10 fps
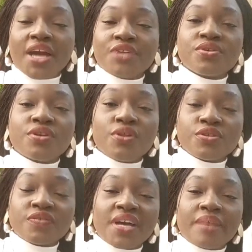I took a lot
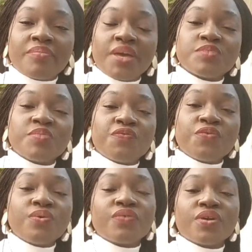of that. It keeps me
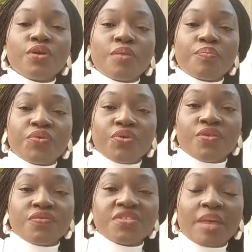full for a long period
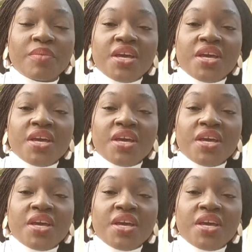of time.